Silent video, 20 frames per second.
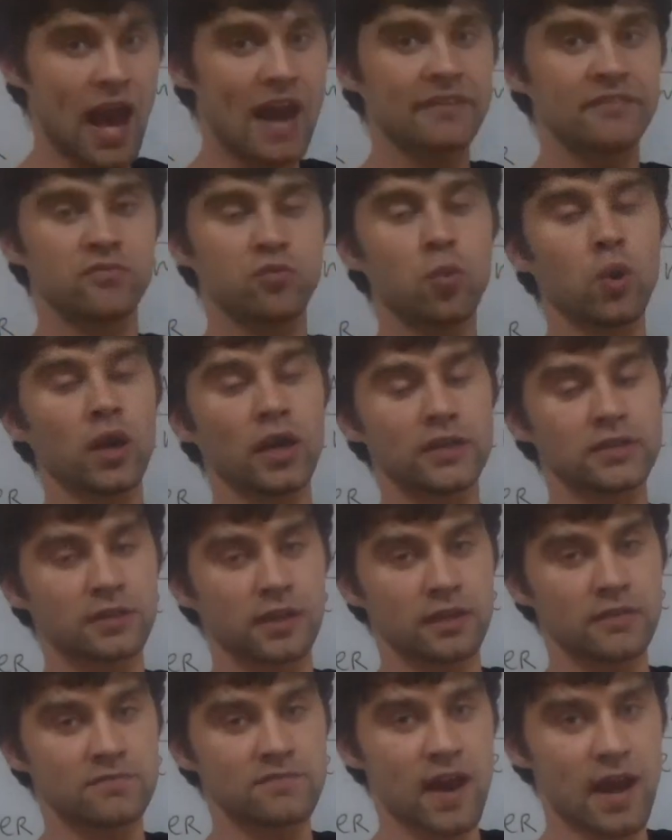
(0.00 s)
I've
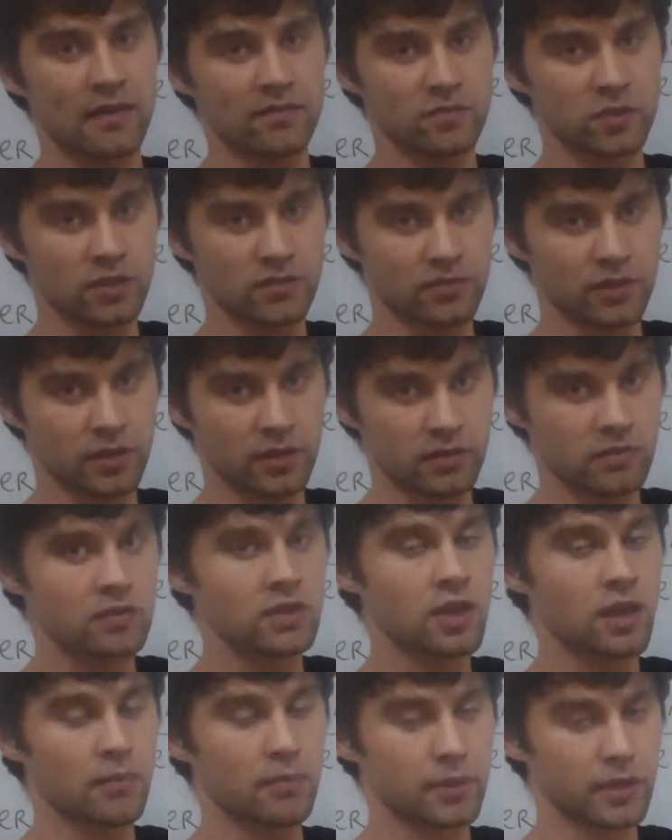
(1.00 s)
worked in 5 different
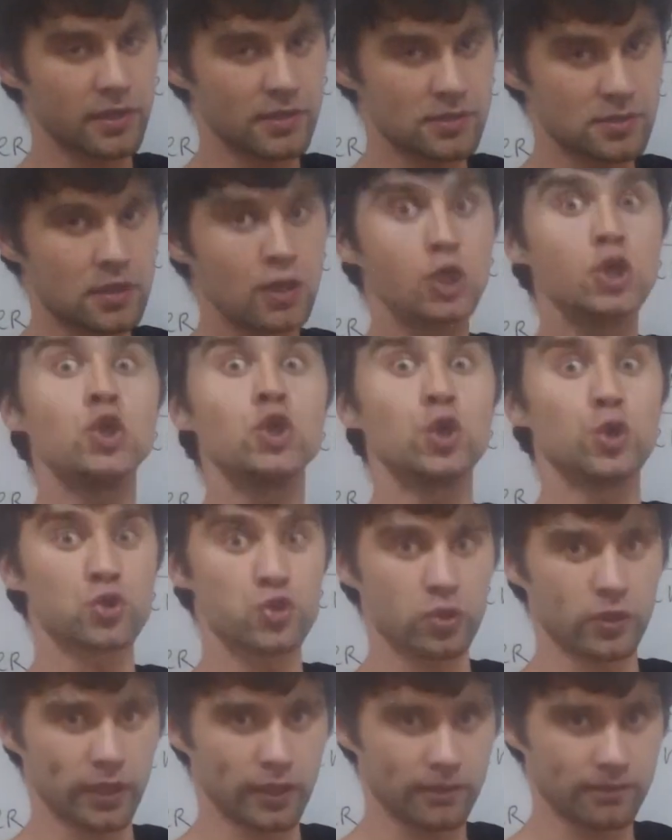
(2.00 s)
companies,
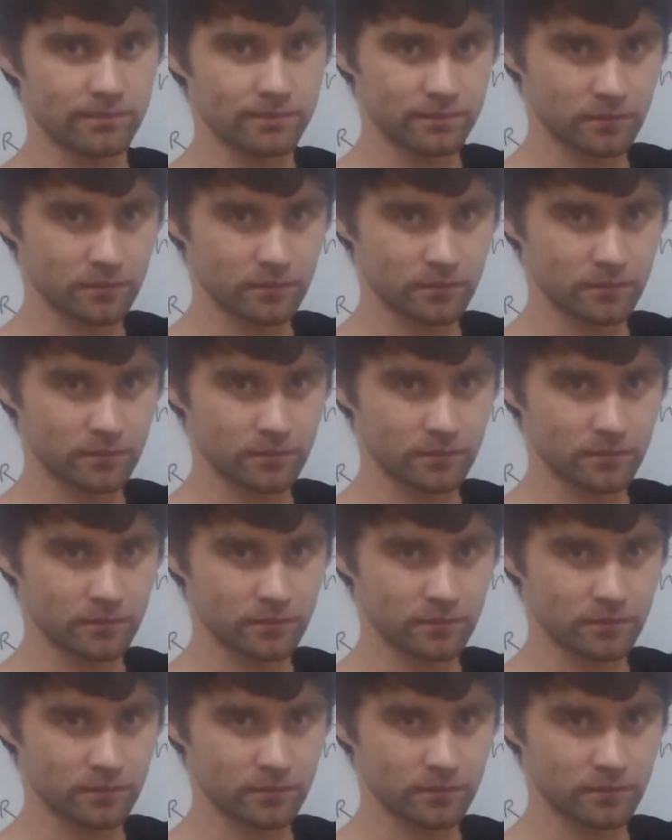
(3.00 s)
usually.